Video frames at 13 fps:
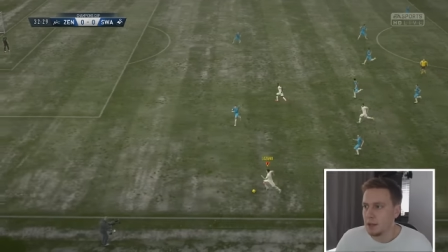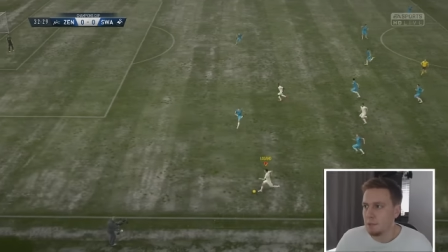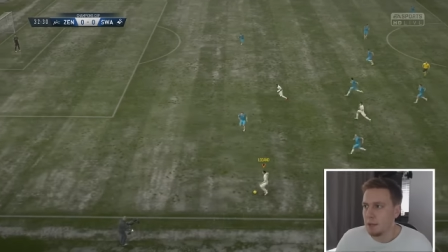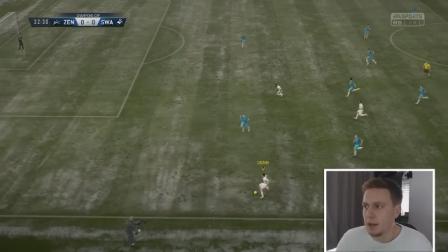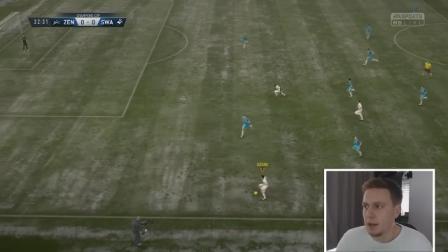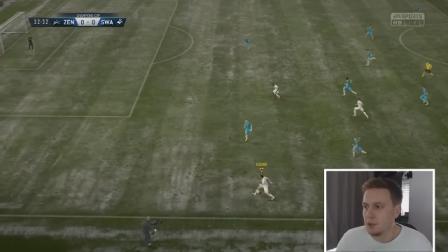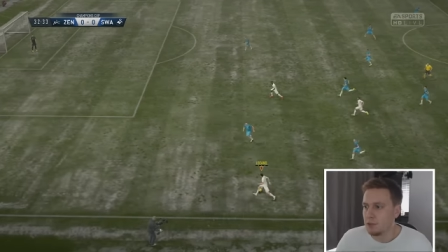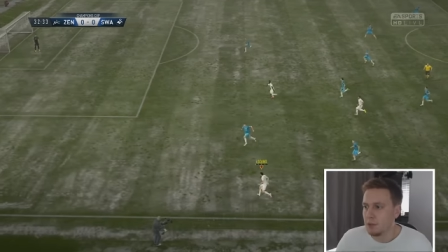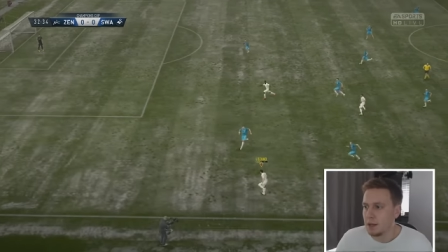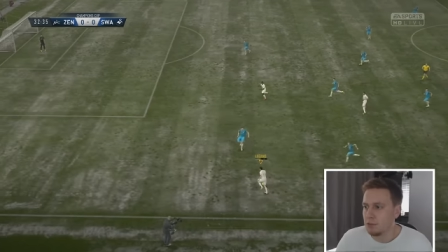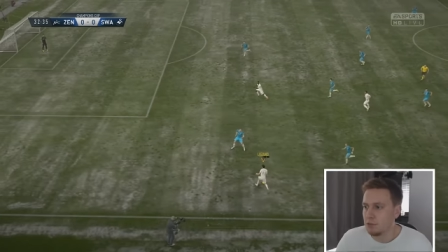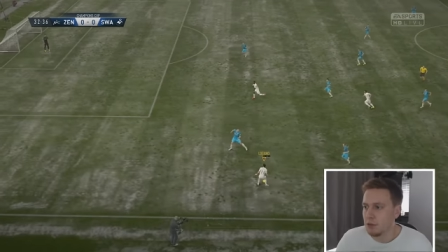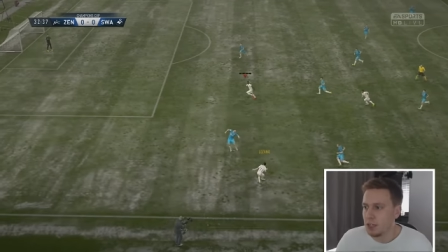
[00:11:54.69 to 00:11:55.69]
Dembele has
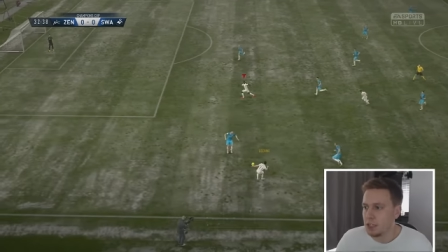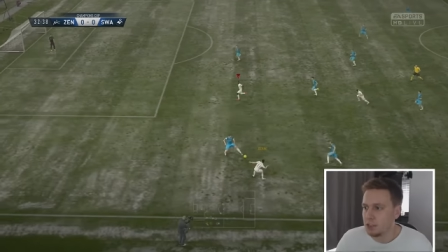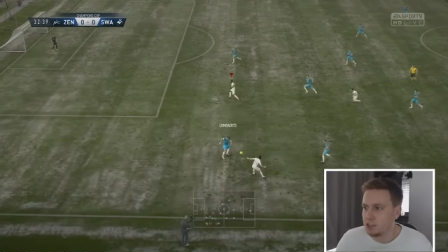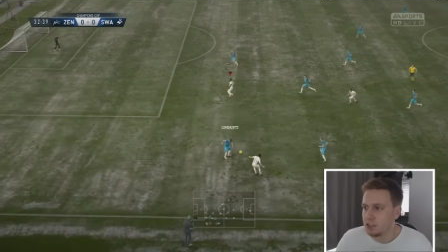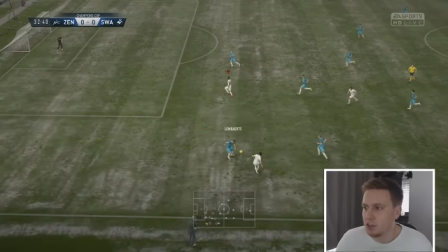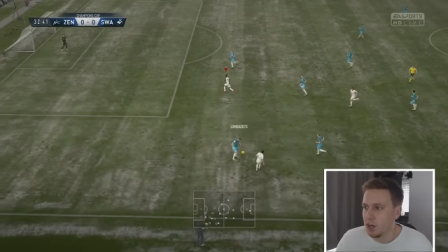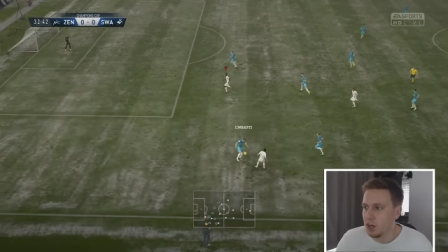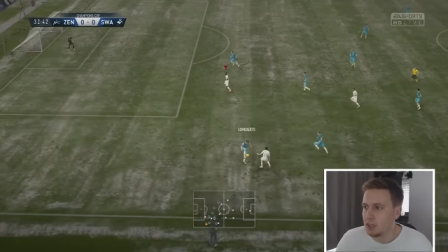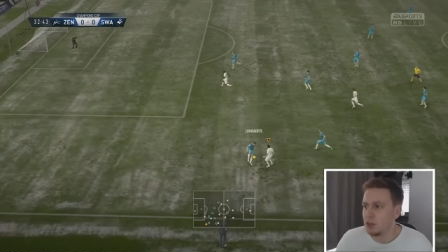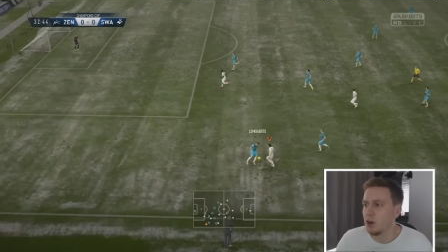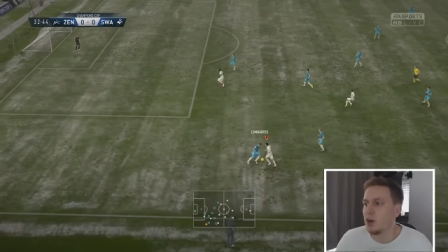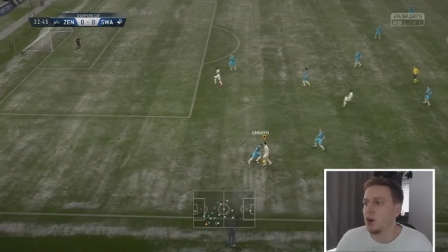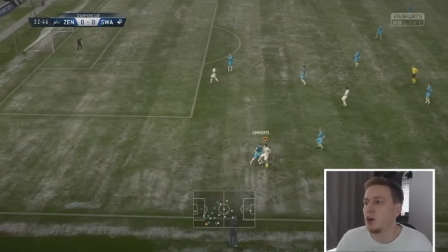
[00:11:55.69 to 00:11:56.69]
made a run
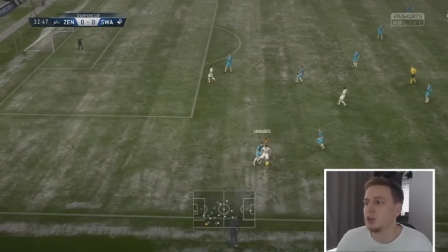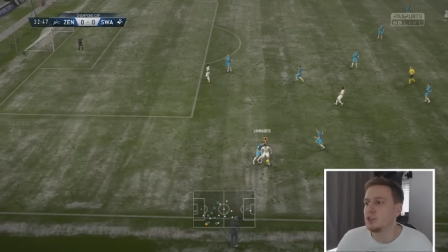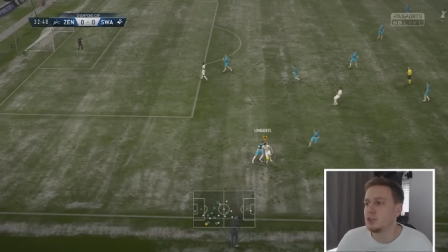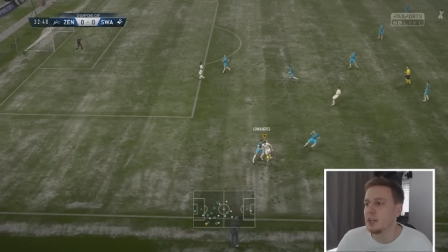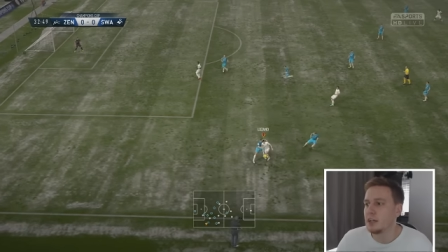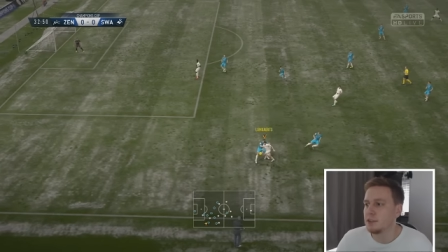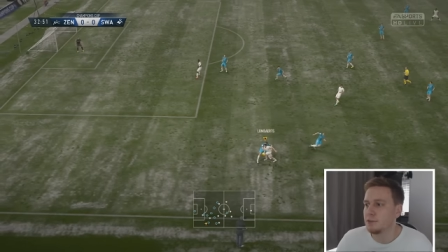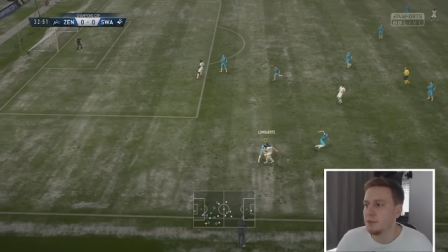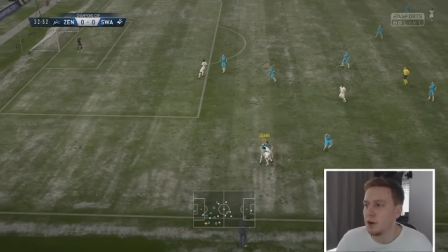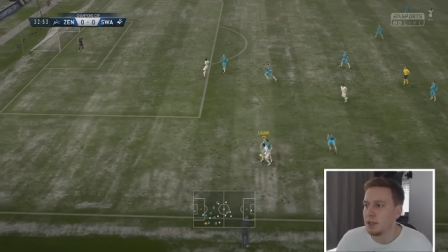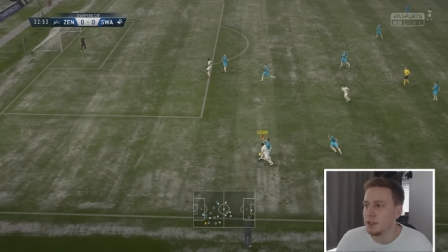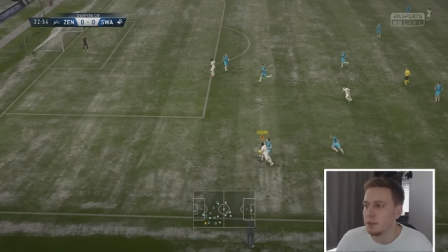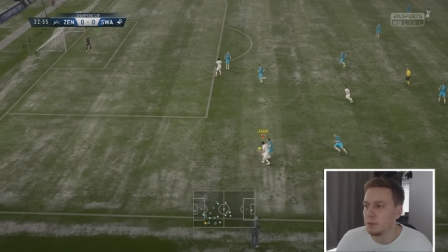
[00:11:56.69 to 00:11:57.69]
inside. Oh, just had to
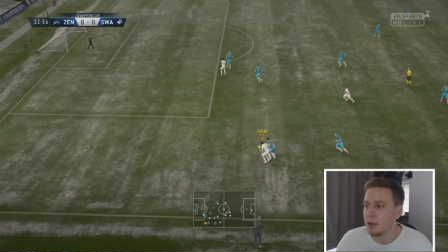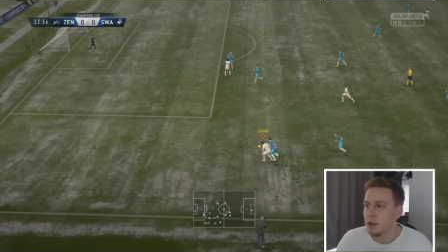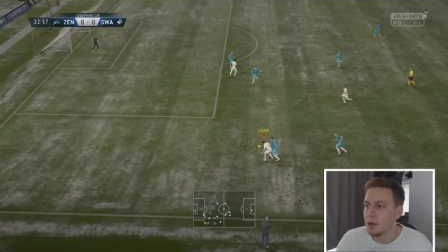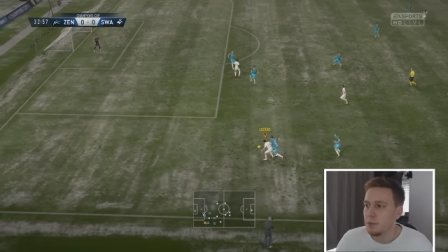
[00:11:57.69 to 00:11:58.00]
find him.